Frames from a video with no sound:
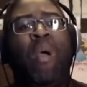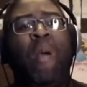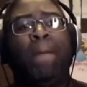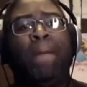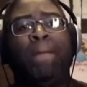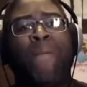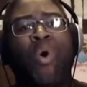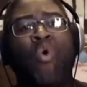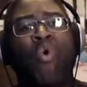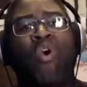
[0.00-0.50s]

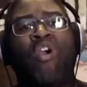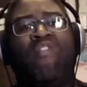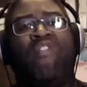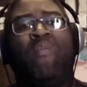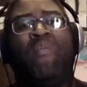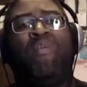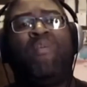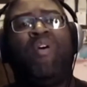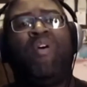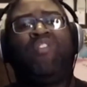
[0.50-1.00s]
more of a
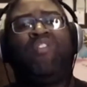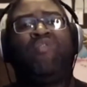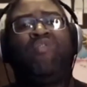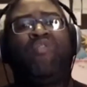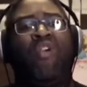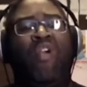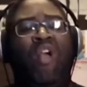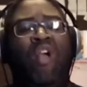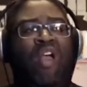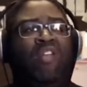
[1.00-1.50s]
push
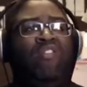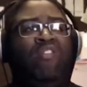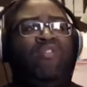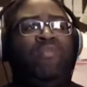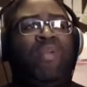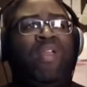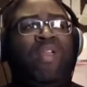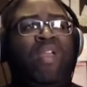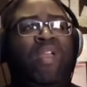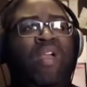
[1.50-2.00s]
for us
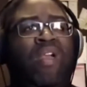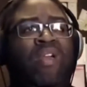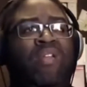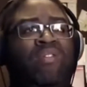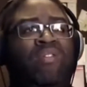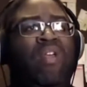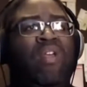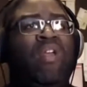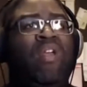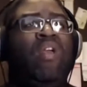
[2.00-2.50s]

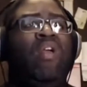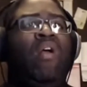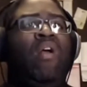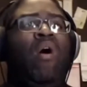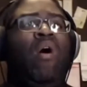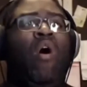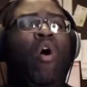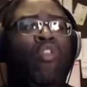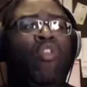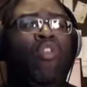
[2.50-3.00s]
because
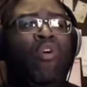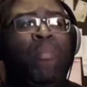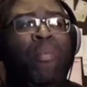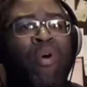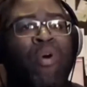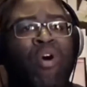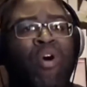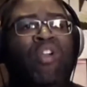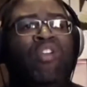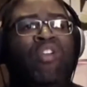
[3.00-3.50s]
all the
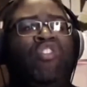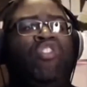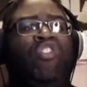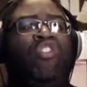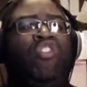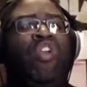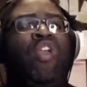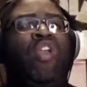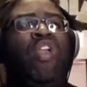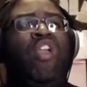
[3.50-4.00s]

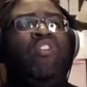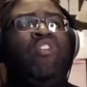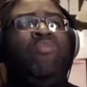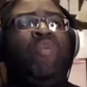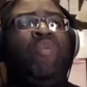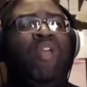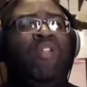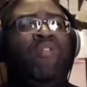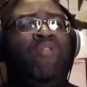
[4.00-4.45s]
push has been